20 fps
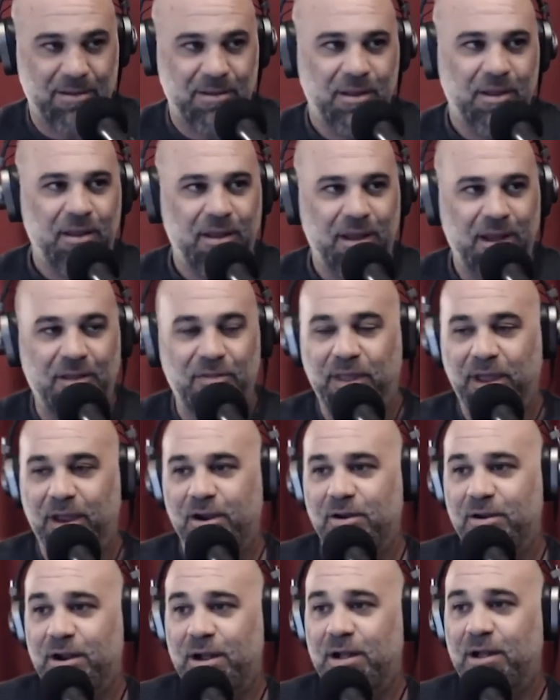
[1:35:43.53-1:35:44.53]
Very and
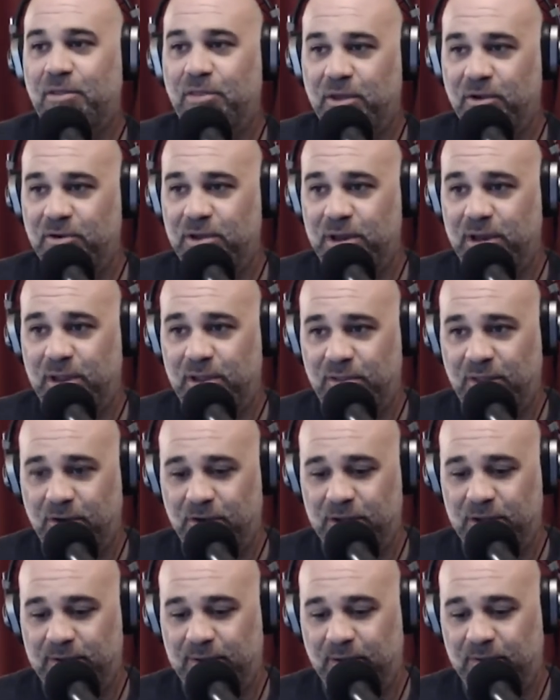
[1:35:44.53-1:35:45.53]
they're cool. uh, they're in they're
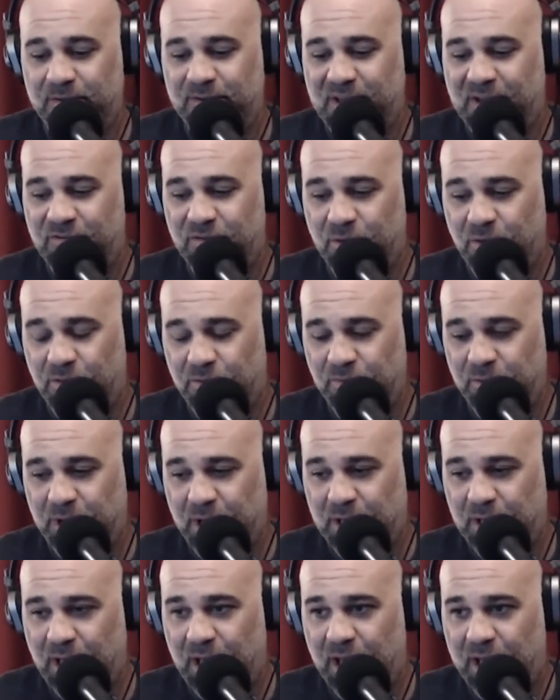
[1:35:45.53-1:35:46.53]
in here this afternoon at three
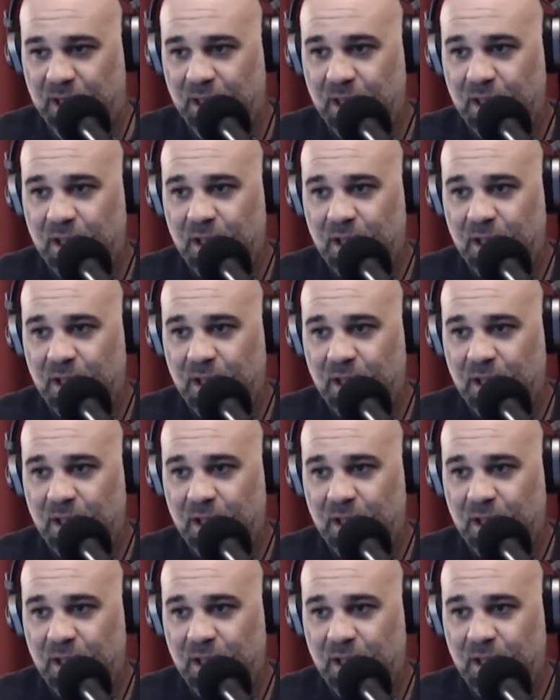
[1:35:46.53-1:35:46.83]
o'clock.